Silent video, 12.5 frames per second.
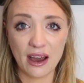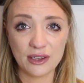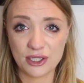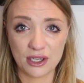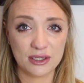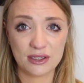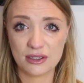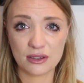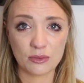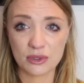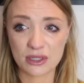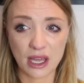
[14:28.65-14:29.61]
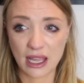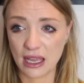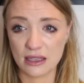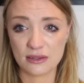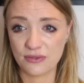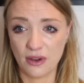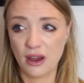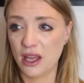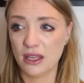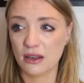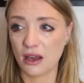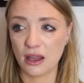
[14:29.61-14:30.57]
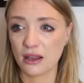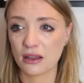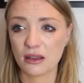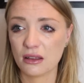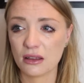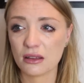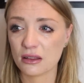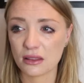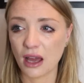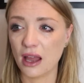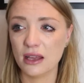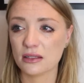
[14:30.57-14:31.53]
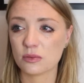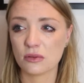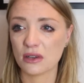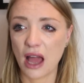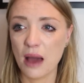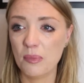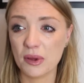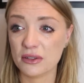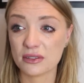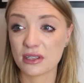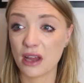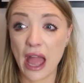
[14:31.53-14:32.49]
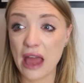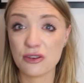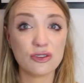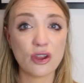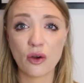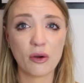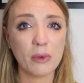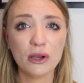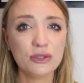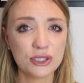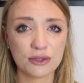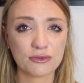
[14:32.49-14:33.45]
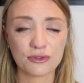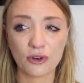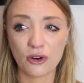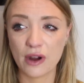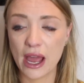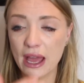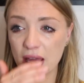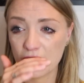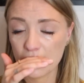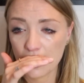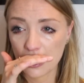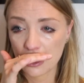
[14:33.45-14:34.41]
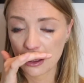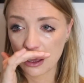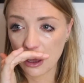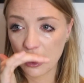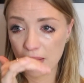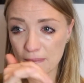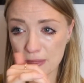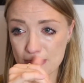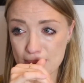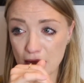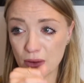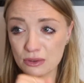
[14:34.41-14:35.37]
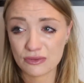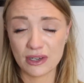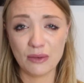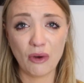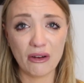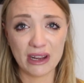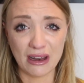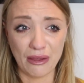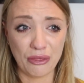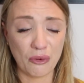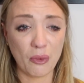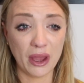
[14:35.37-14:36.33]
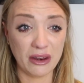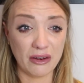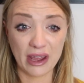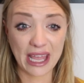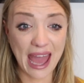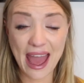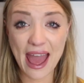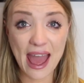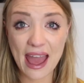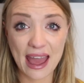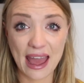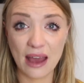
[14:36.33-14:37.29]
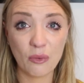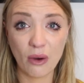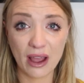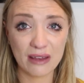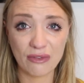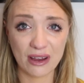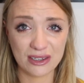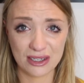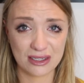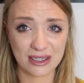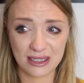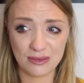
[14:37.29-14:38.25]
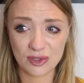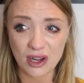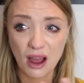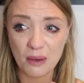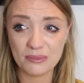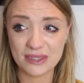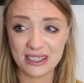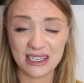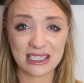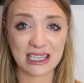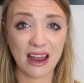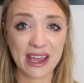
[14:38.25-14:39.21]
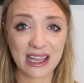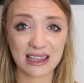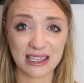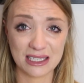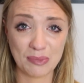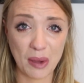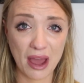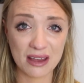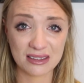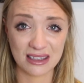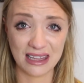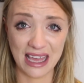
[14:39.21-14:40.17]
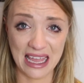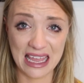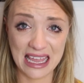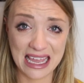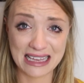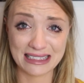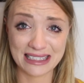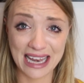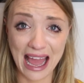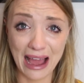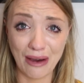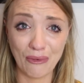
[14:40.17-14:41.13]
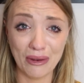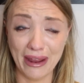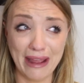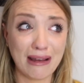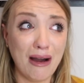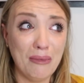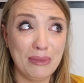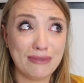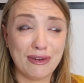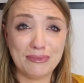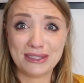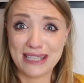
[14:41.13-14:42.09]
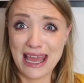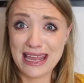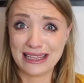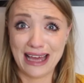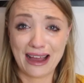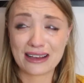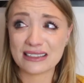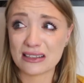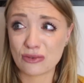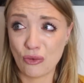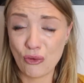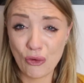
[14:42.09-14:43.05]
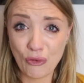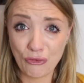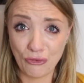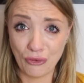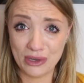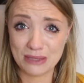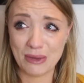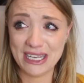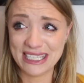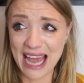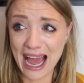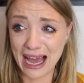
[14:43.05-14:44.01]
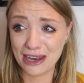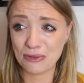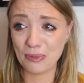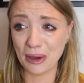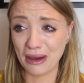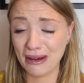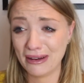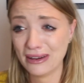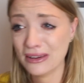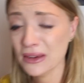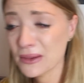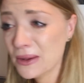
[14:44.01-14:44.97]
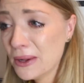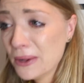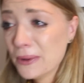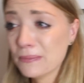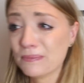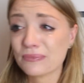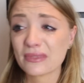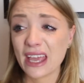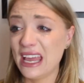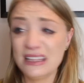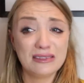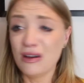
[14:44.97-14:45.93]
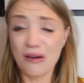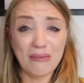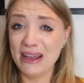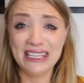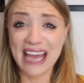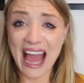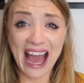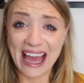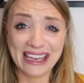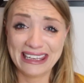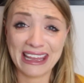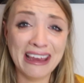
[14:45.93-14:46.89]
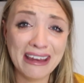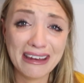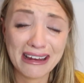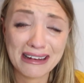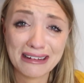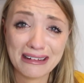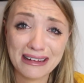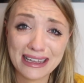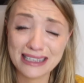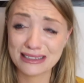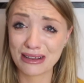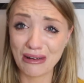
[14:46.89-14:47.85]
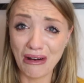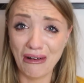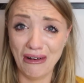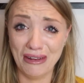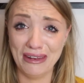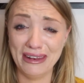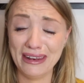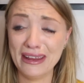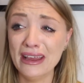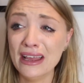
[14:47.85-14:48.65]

I just was like, it's fine, like, that is what happens, and I had no emotion for it. And I was really worried. I thought, why don't I care? Why have I just come to dislike this person that he is now? And I can't believe I'm saying that, because that's awful. He's my dad, but he's not my dad. He's gone.